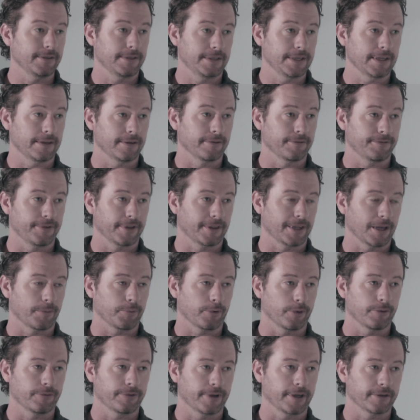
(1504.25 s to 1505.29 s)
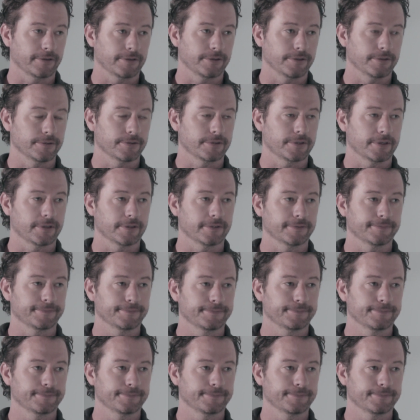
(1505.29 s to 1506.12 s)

didn't fit that profile too. So